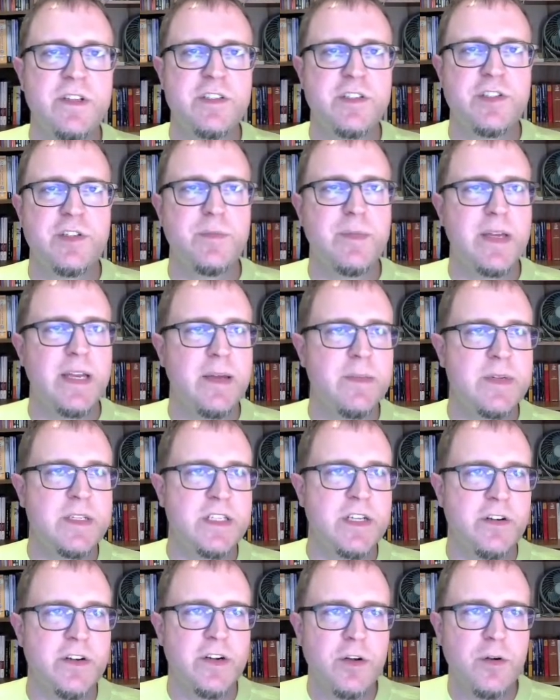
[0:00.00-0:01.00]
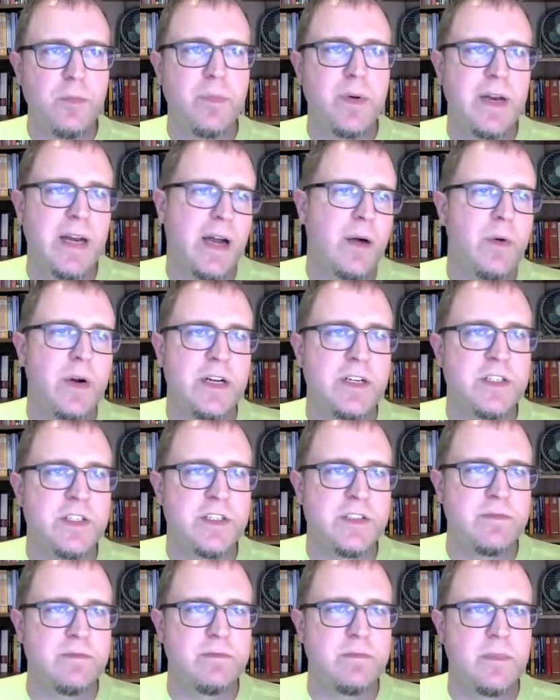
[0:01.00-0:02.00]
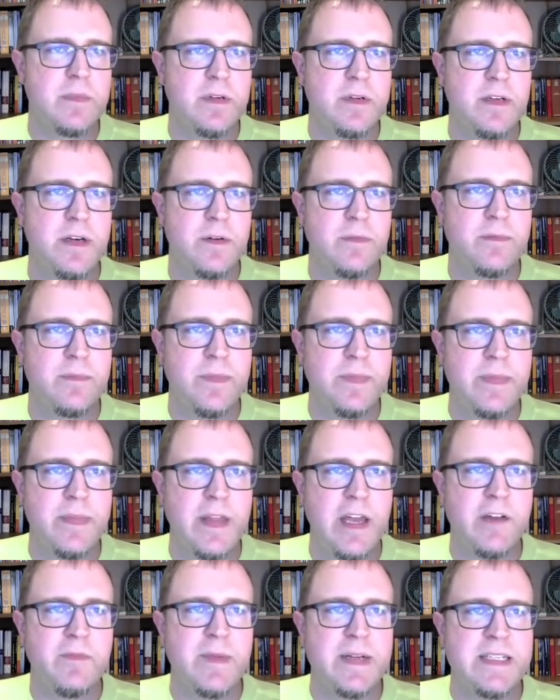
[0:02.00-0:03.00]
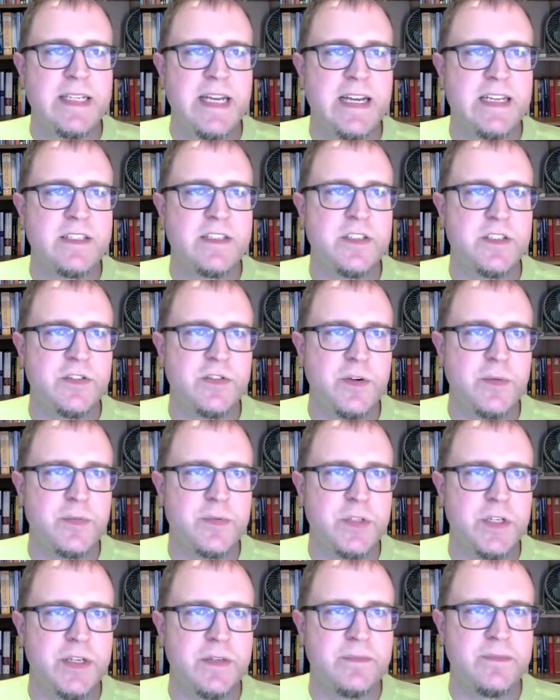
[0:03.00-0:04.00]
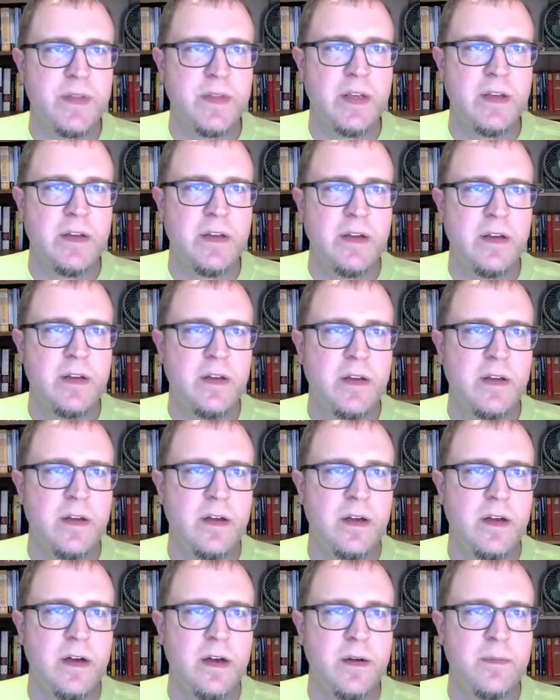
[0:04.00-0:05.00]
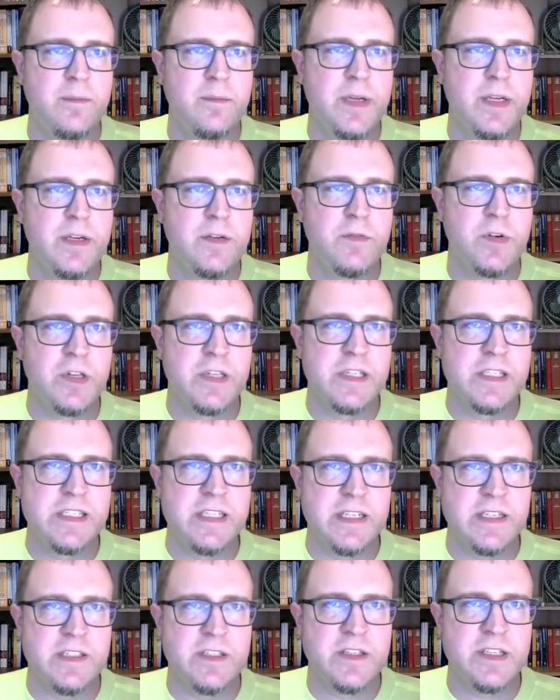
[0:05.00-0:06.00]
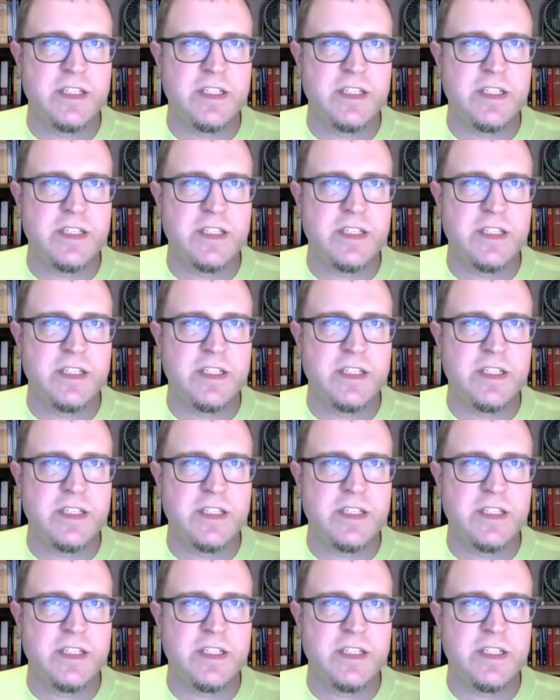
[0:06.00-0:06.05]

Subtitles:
should be immaterial, but I want to just, have my test description be realistic. So let's